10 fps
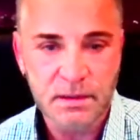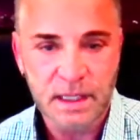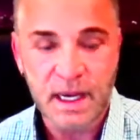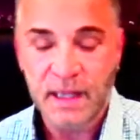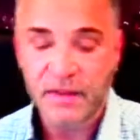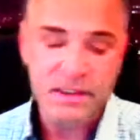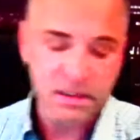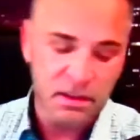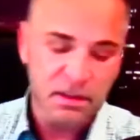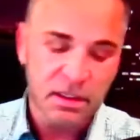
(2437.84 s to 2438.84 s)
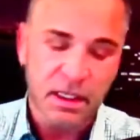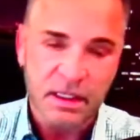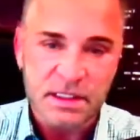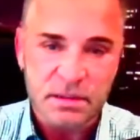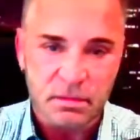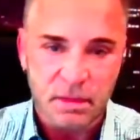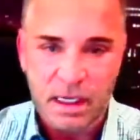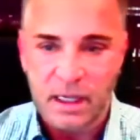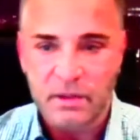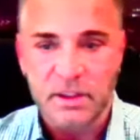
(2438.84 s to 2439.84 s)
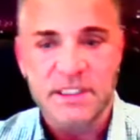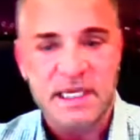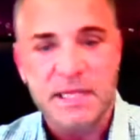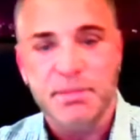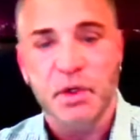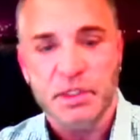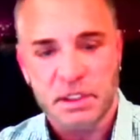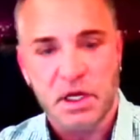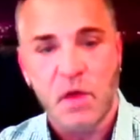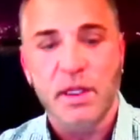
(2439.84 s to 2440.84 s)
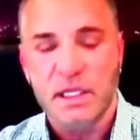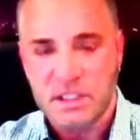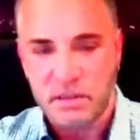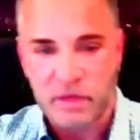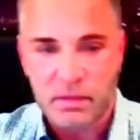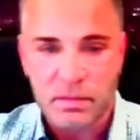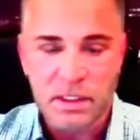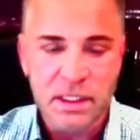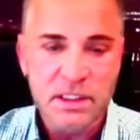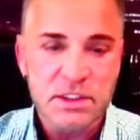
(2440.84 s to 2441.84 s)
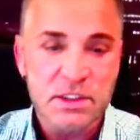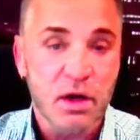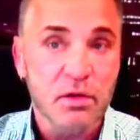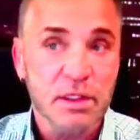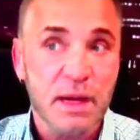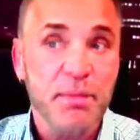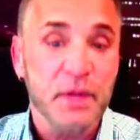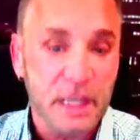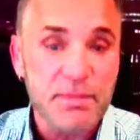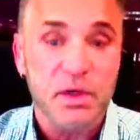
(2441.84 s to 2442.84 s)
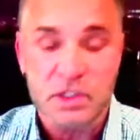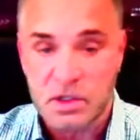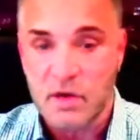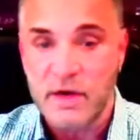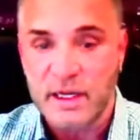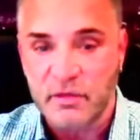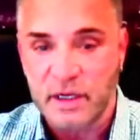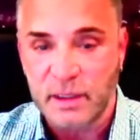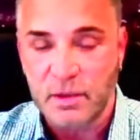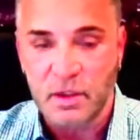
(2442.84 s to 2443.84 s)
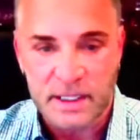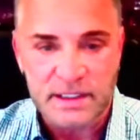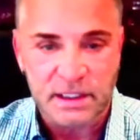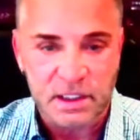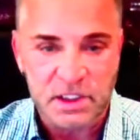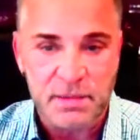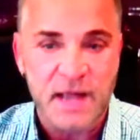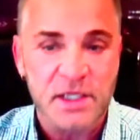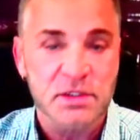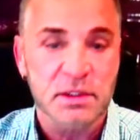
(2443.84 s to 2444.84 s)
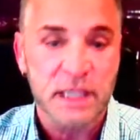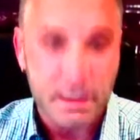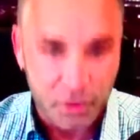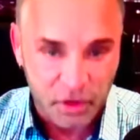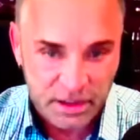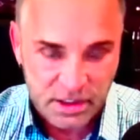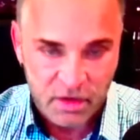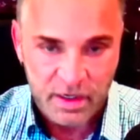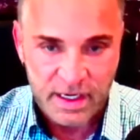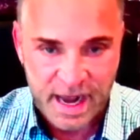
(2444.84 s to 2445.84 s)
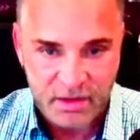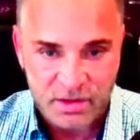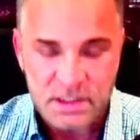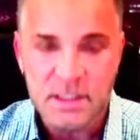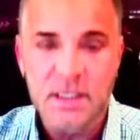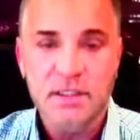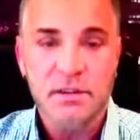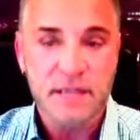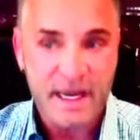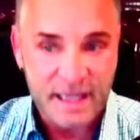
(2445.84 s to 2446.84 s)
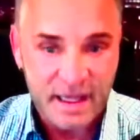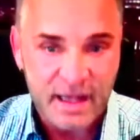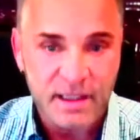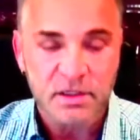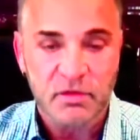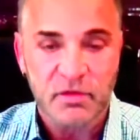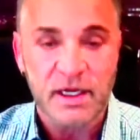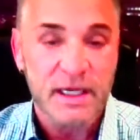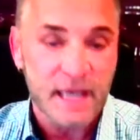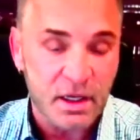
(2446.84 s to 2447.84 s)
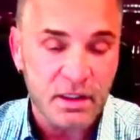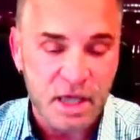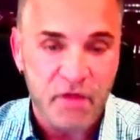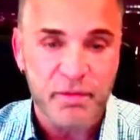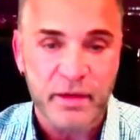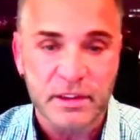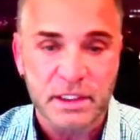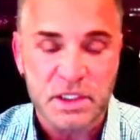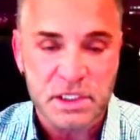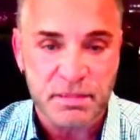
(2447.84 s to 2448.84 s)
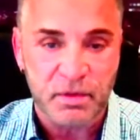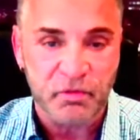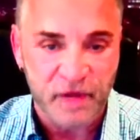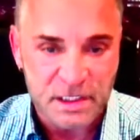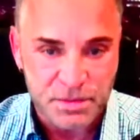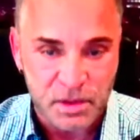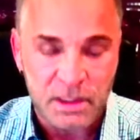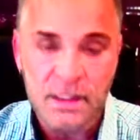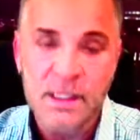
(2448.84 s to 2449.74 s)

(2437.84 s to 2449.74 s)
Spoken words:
Yeah, and there's ebooks that go with each of them. So a couple of the ebooks are already available. Authentic Leadership in Action ebook is already out. You can get that. You can find it again at Dove Baron Leadership on Facebook.